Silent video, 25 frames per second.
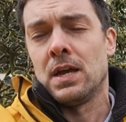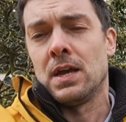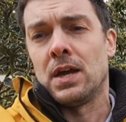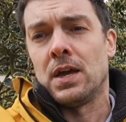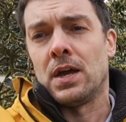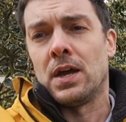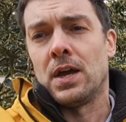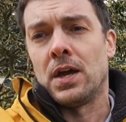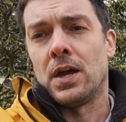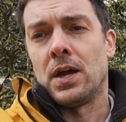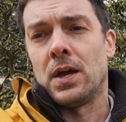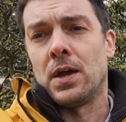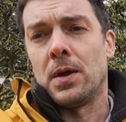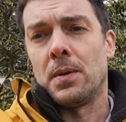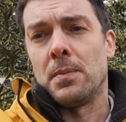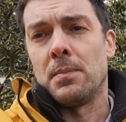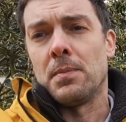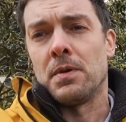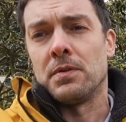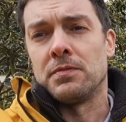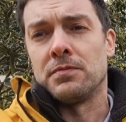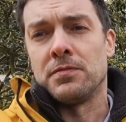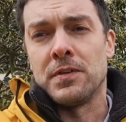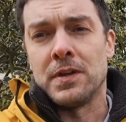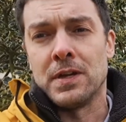um,
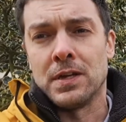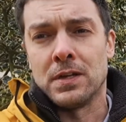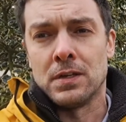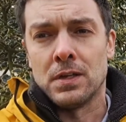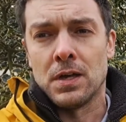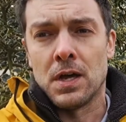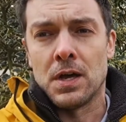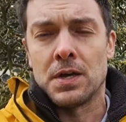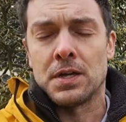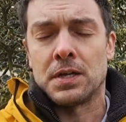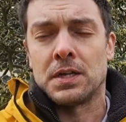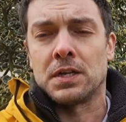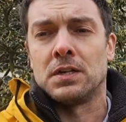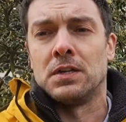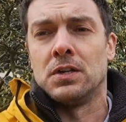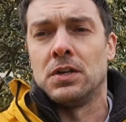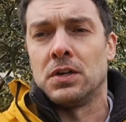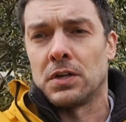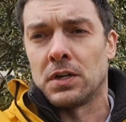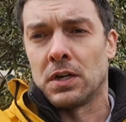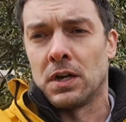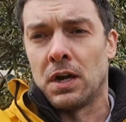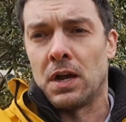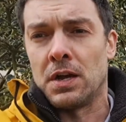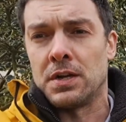feel like,
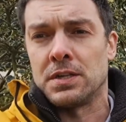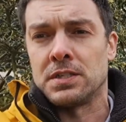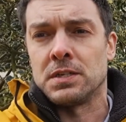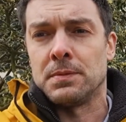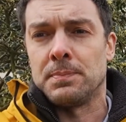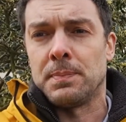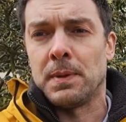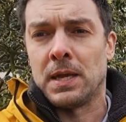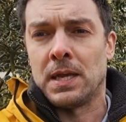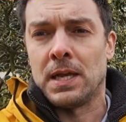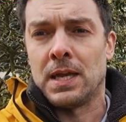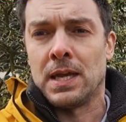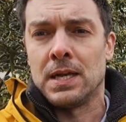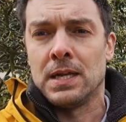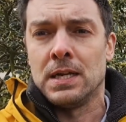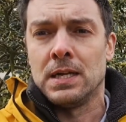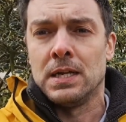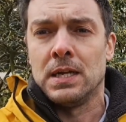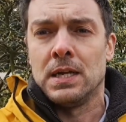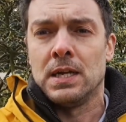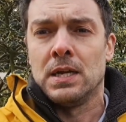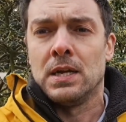look like to be in,